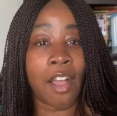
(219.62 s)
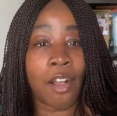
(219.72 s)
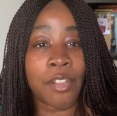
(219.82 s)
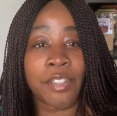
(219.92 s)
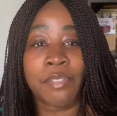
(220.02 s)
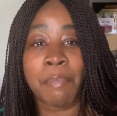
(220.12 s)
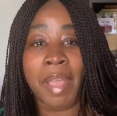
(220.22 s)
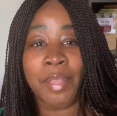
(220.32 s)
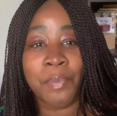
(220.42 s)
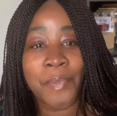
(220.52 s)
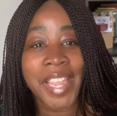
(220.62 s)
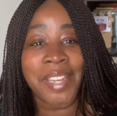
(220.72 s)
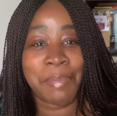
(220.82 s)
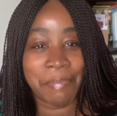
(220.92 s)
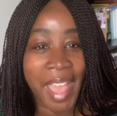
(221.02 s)
all of my
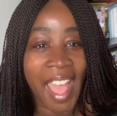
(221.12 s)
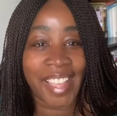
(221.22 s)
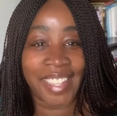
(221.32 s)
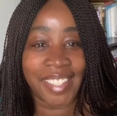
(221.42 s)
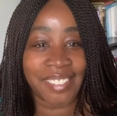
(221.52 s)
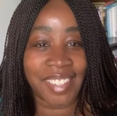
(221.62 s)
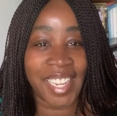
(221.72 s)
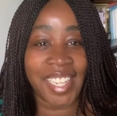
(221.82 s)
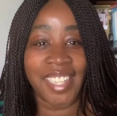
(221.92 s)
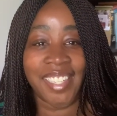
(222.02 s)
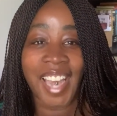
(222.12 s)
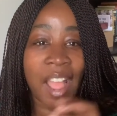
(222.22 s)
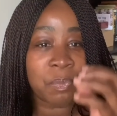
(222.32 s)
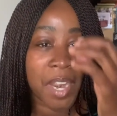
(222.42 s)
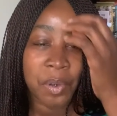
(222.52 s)
weight back, right?
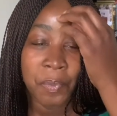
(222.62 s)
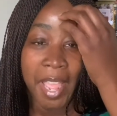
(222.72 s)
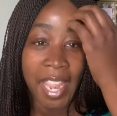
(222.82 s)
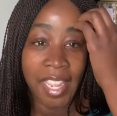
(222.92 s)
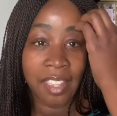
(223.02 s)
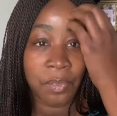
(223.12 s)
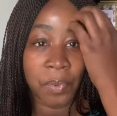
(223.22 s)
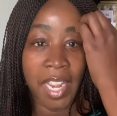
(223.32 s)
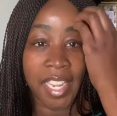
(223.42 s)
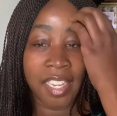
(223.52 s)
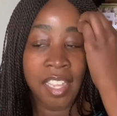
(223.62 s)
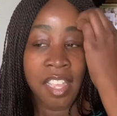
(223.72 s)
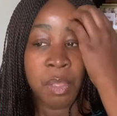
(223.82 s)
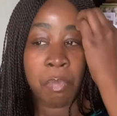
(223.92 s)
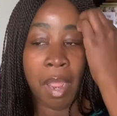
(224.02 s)
Not right away, right?
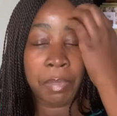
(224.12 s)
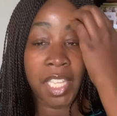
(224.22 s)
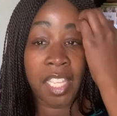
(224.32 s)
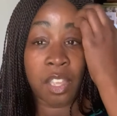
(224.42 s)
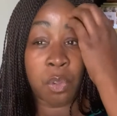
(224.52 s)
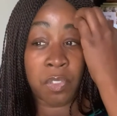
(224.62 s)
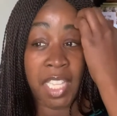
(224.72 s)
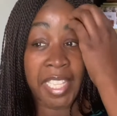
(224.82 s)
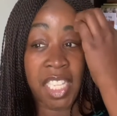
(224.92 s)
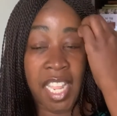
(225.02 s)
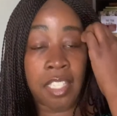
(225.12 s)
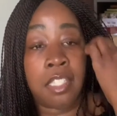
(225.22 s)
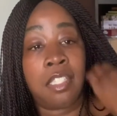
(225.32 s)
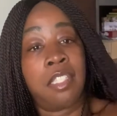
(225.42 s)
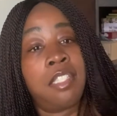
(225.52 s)
Probably over the
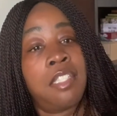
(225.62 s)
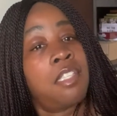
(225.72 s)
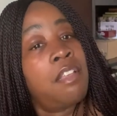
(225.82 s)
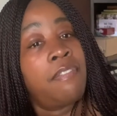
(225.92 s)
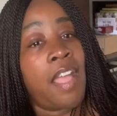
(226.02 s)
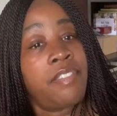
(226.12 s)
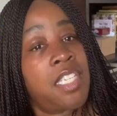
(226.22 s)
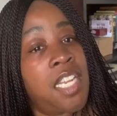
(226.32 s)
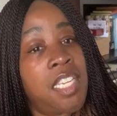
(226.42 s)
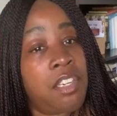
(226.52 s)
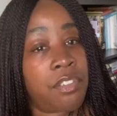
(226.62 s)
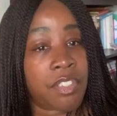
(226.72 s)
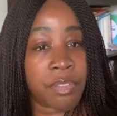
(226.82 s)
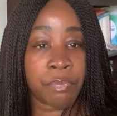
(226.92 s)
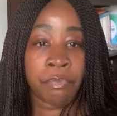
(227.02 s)
next 5 to 10 years.